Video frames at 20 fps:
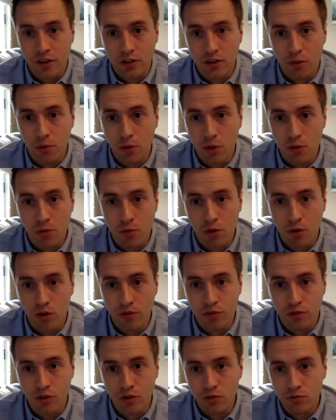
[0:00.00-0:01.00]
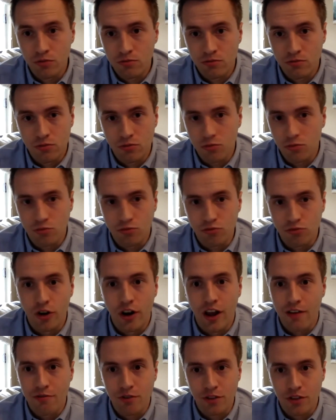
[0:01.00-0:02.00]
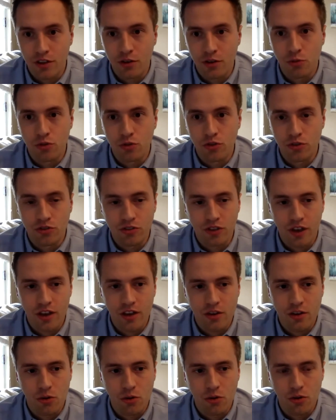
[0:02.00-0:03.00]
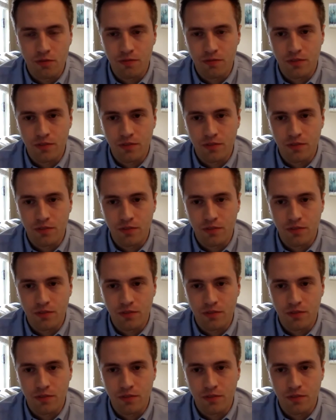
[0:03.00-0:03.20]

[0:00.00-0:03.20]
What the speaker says: domino point of view. Run everything, would you say, or